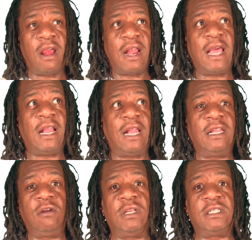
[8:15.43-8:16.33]
And I
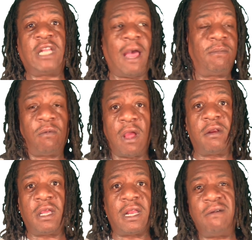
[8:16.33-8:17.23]
literally stopped around
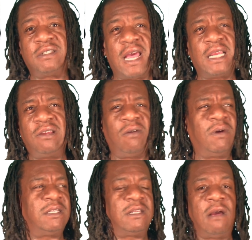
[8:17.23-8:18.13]
there. And I was like, you know
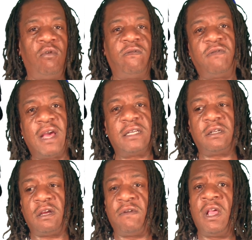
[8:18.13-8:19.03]
what, it's not moving fast
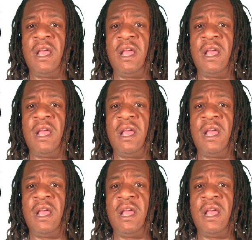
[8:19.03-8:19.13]
enough.